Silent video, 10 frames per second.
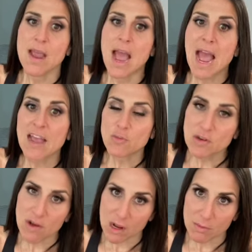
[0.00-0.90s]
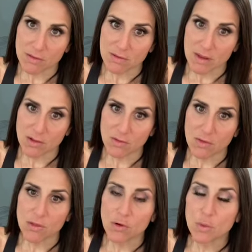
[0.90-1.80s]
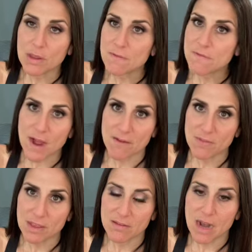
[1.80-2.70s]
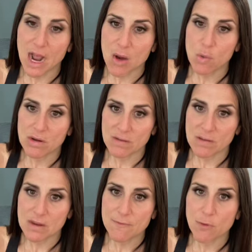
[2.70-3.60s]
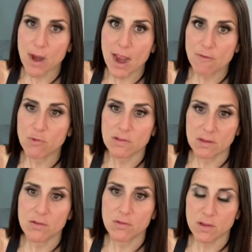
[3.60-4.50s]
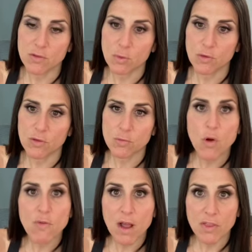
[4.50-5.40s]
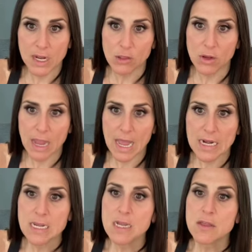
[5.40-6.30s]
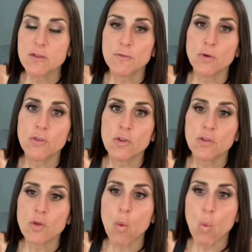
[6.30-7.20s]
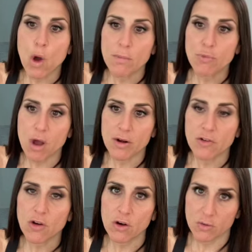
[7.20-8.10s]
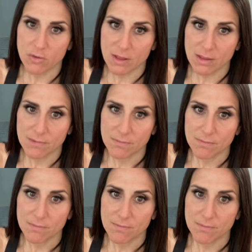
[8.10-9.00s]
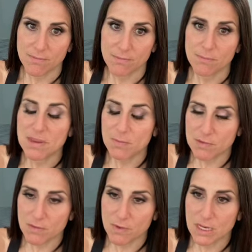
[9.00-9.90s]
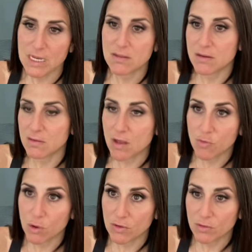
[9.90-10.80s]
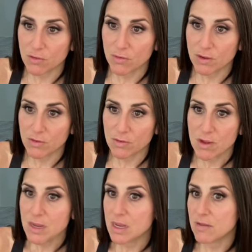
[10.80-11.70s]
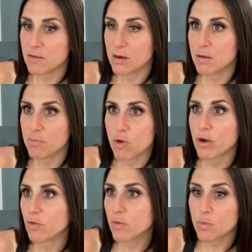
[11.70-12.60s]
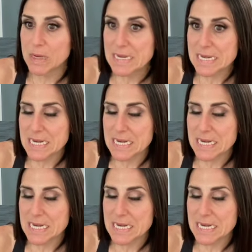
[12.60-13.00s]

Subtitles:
As we talk about sales, there are really 5 things that I want to see for every single salesperson's profile that I look at. The first is, what product are you selling? Be specific. Is it a software as a service? Is it a product suite?